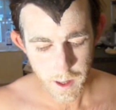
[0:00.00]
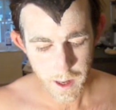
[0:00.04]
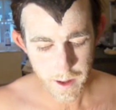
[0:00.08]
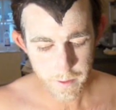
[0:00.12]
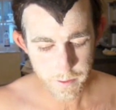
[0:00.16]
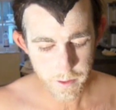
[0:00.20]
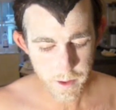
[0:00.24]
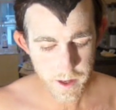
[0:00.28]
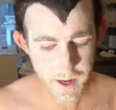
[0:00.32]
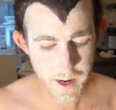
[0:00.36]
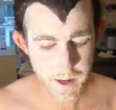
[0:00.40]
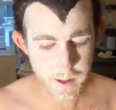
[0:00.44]

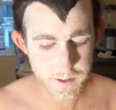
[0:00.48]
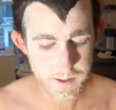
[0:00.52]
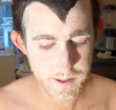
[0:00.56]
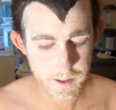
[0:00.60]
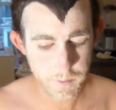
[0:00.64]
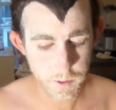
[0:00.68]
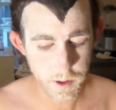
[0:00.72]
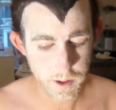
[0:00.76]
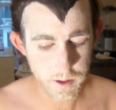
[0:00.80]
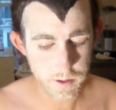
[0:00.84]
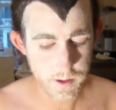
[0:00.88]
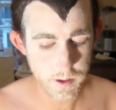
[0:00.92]
And the next thing
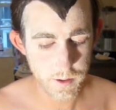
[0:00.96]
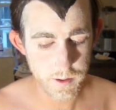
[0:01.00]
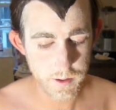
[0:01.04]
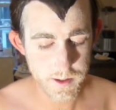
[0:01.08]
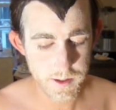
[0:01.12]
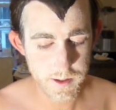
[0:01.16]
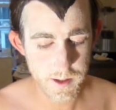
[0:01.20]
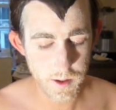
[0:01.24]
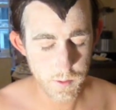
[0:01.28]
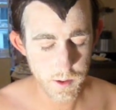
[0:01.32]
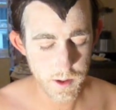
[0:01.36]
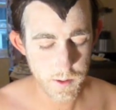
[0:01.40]
I'm going to do,
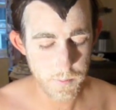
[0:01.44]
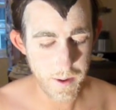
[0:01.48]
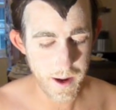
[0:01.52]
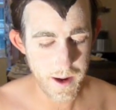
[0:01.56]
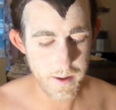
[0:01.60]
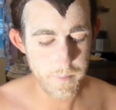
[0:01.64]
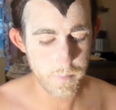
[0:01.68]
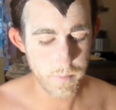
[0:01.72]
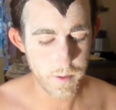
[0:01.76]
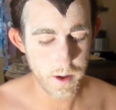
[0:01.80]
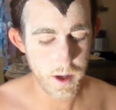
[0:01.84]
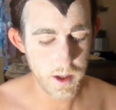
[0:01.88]
still with the
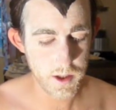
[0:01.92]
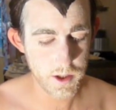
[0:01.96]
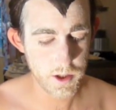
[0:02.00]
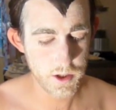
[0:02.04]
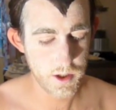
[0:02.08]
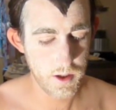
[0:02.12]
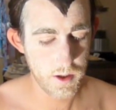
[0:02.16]
paintbrush,